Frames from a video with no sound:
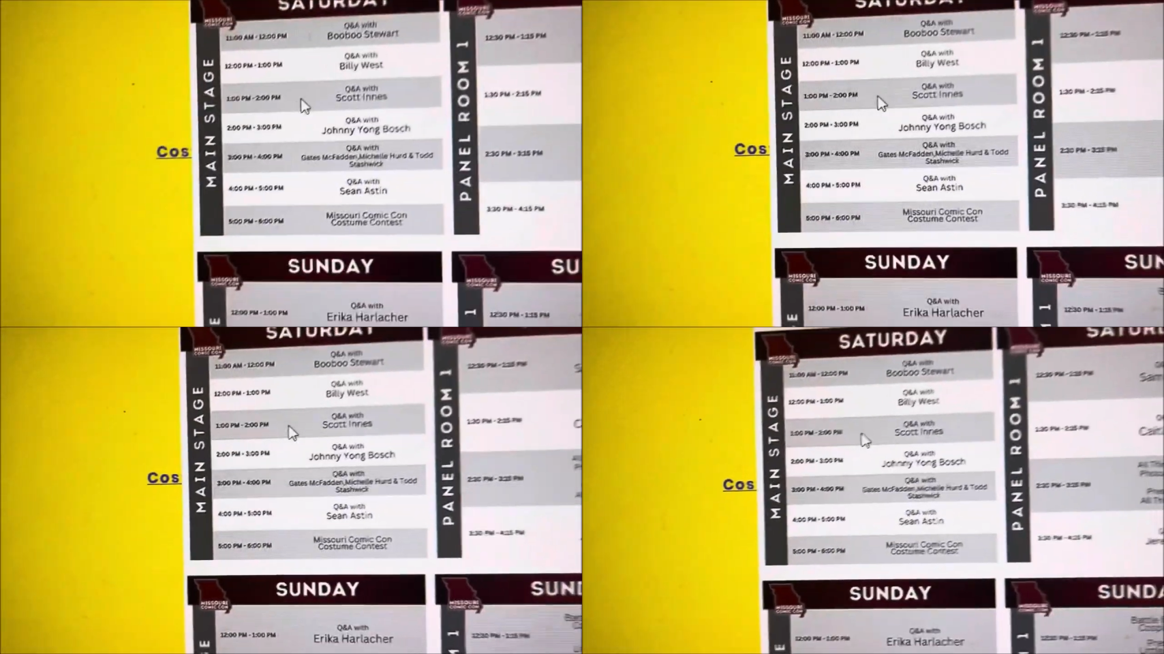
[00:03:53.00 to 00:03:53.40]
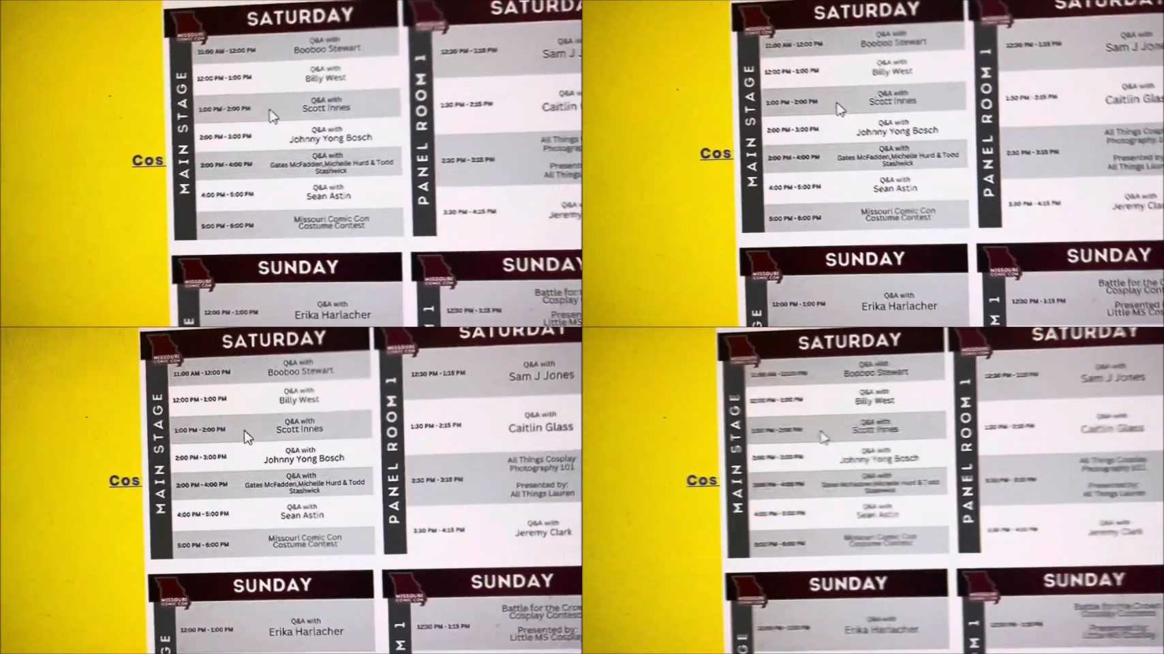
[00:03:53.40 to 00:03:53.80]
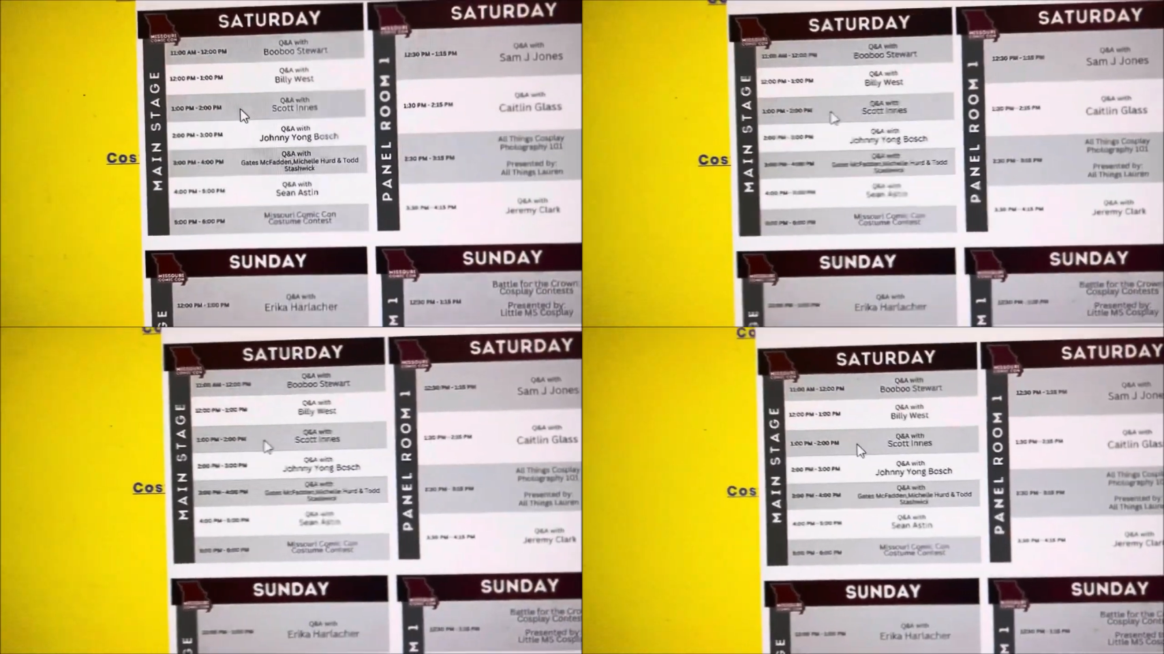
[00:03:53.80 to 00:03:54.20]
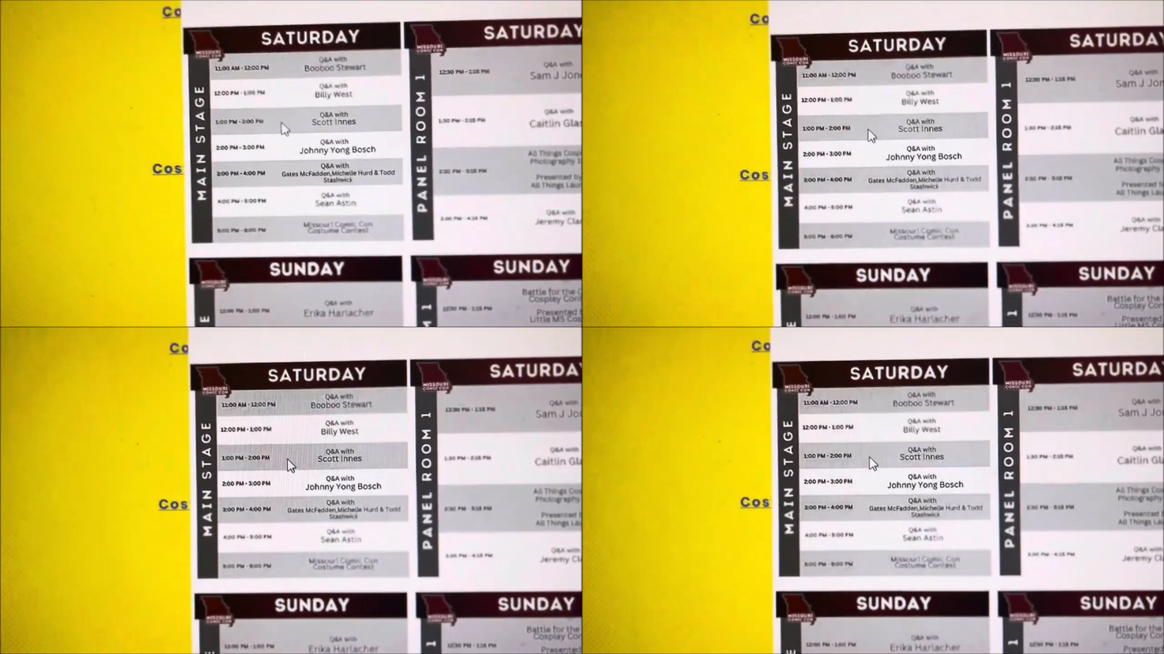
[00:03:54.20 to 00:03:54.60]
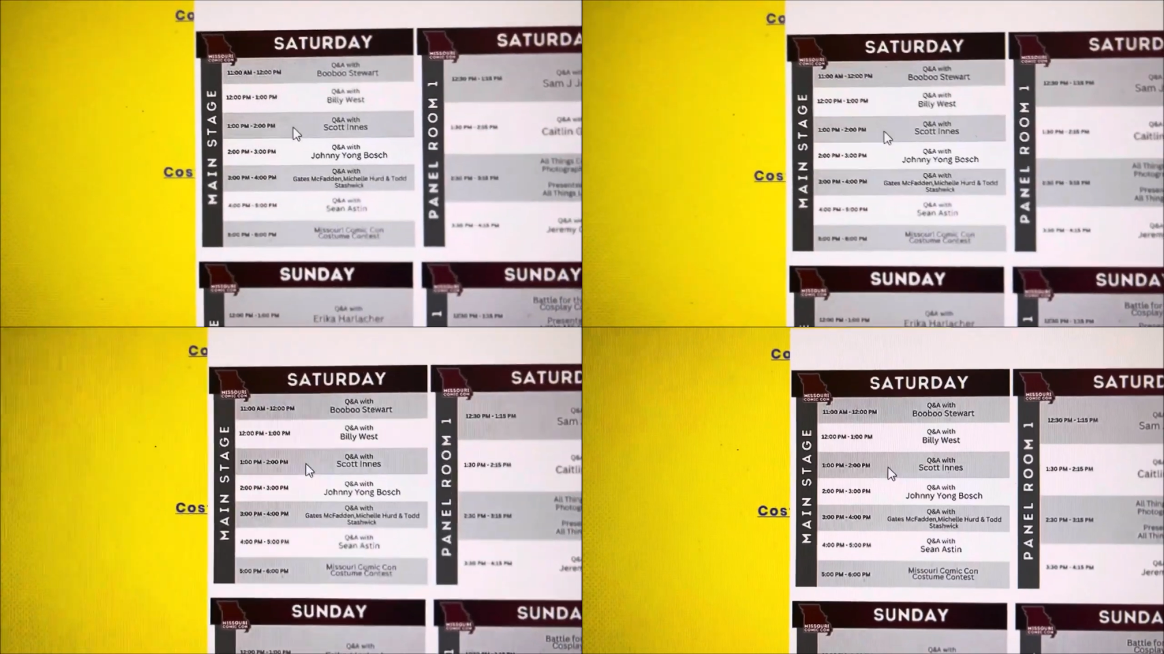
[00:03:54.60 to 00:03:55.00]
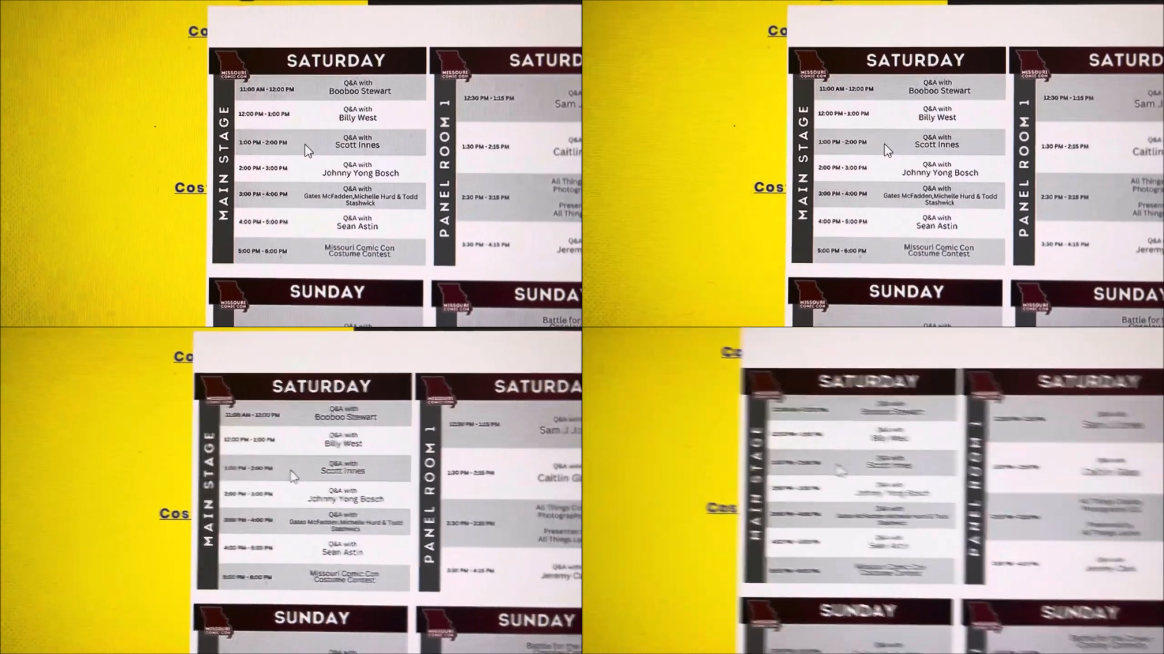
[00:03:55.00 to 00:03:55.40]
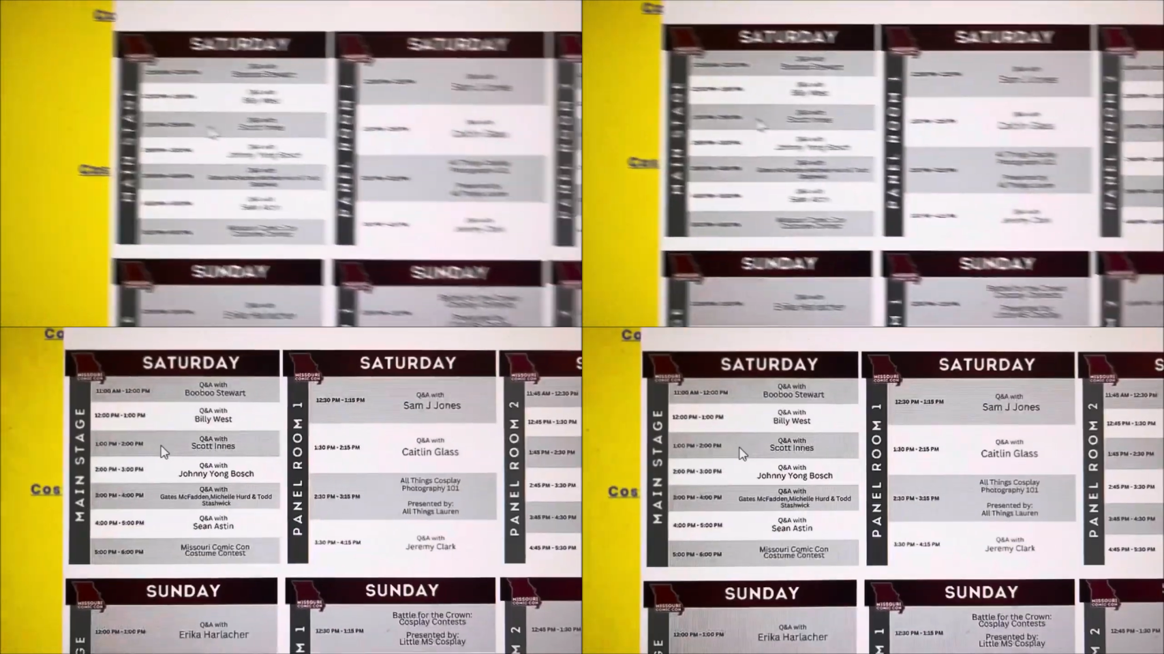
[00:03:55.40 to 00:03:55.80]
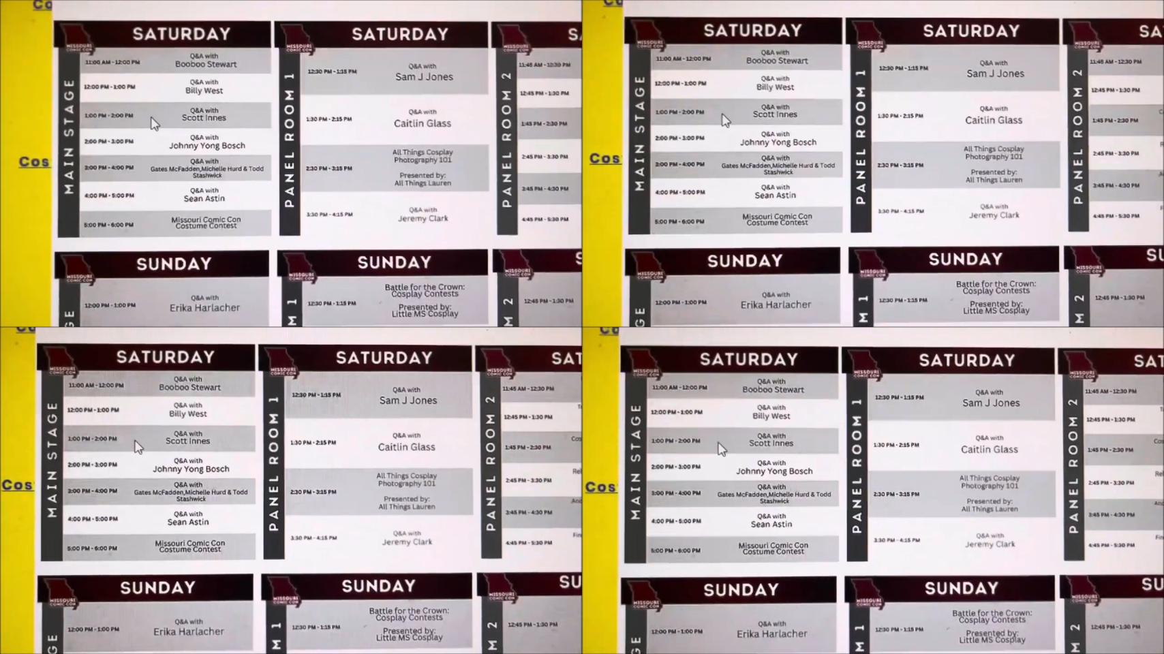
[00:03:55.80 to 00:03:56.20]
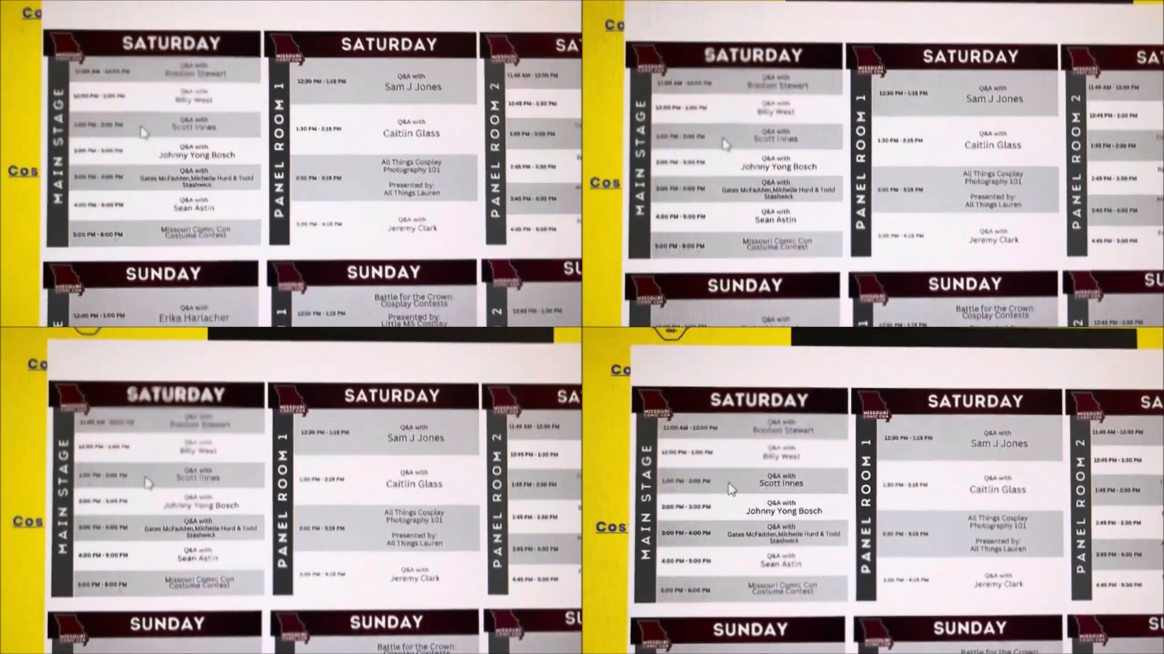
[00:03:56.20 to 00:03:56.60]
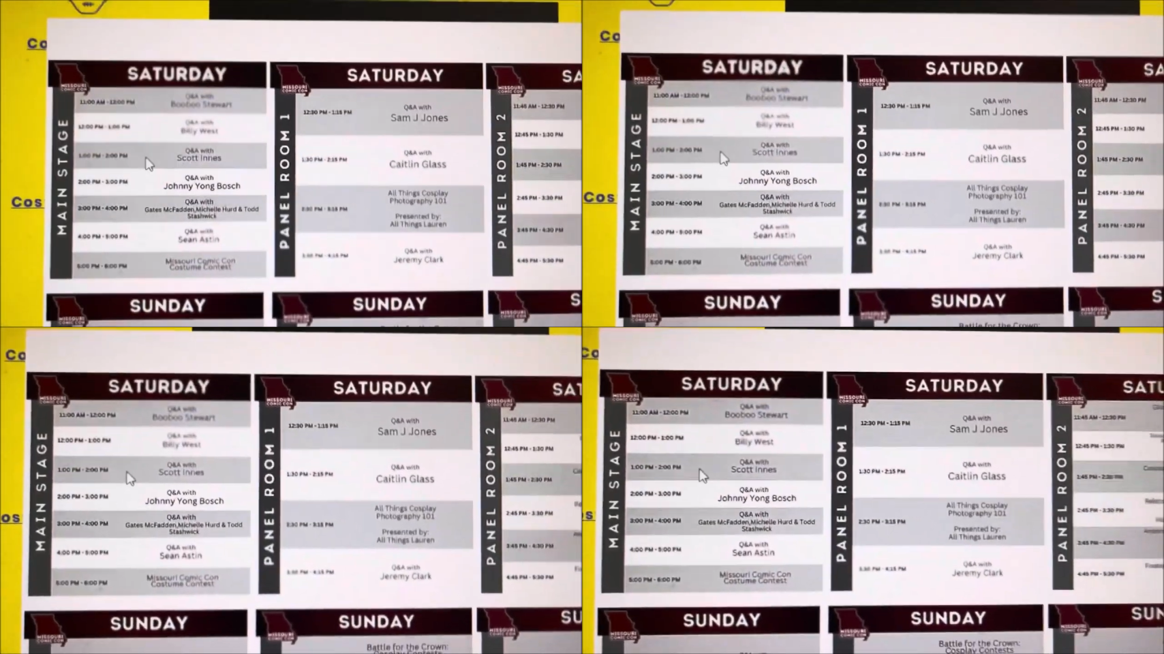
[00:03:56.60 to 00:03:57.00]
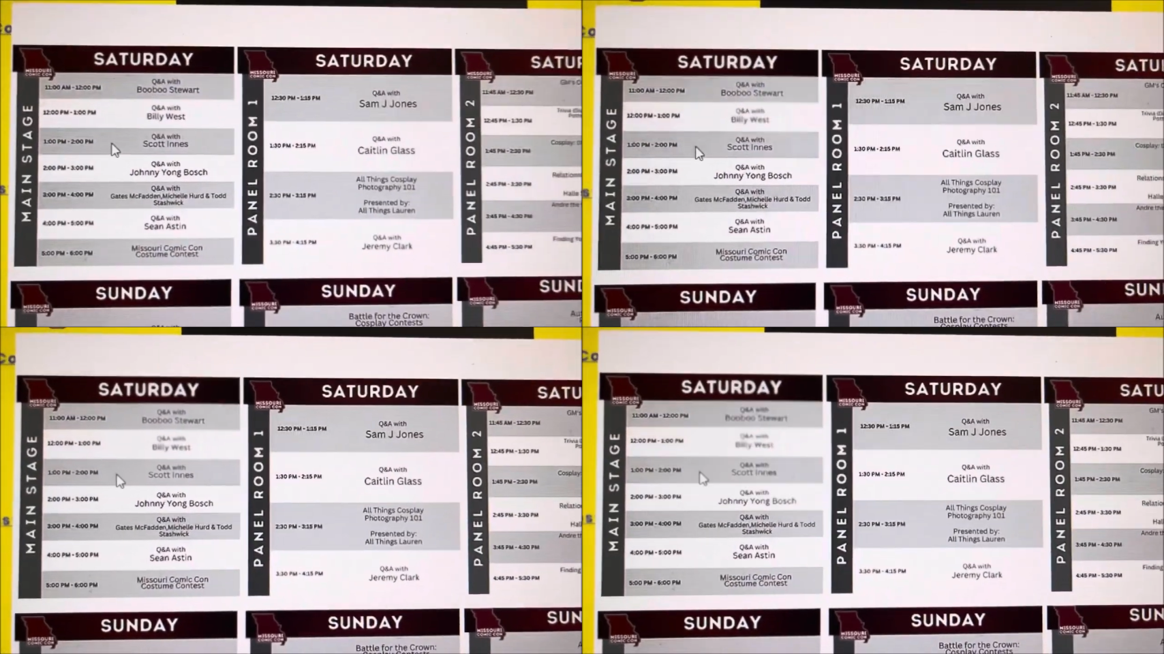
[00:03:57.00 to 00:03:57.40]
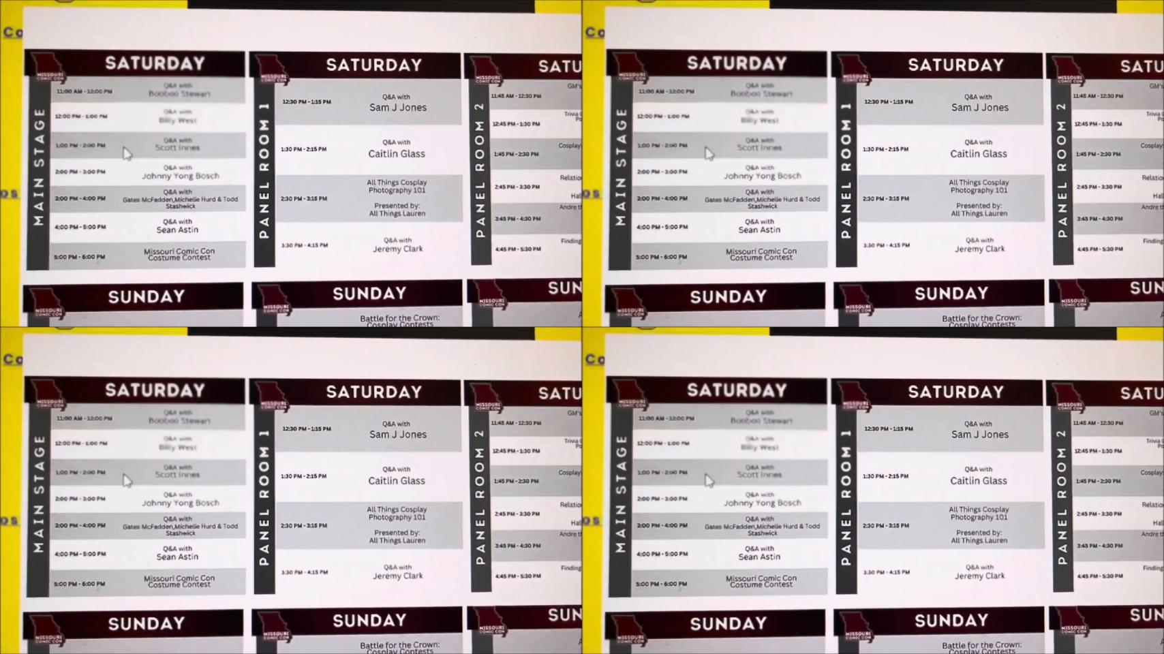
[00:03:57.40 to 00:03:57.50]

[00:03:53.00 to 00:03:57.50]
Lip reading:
(no speaker visible)